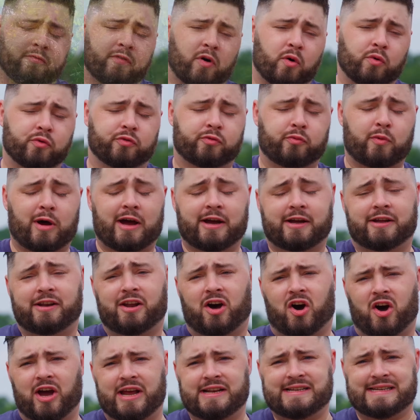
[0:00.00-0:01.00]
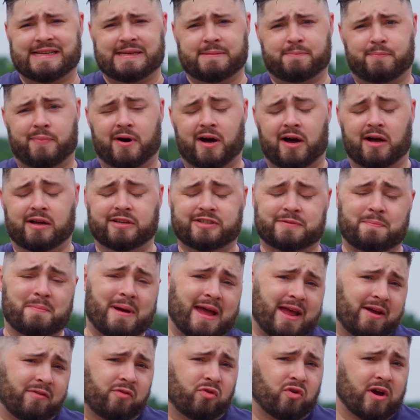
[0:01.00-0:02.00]
Volkswagen ID buzz
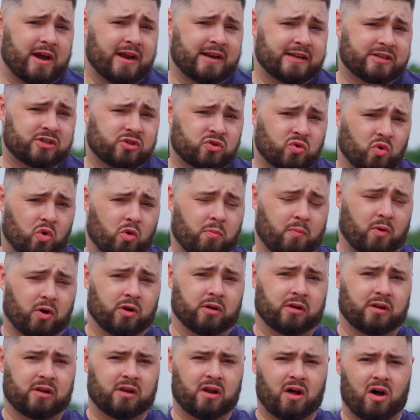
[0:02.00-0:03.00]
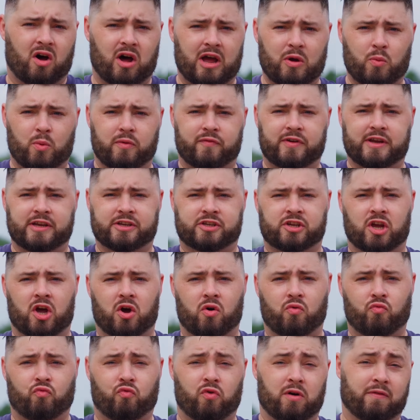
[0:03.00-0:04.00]
may have created a storm online with its
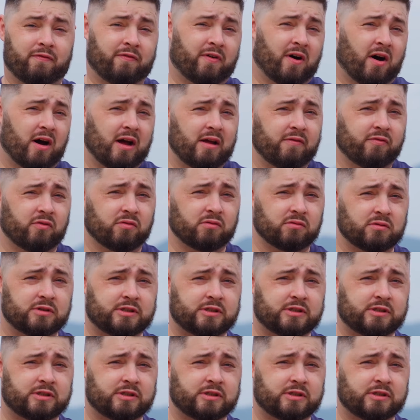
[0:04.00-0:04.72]
revival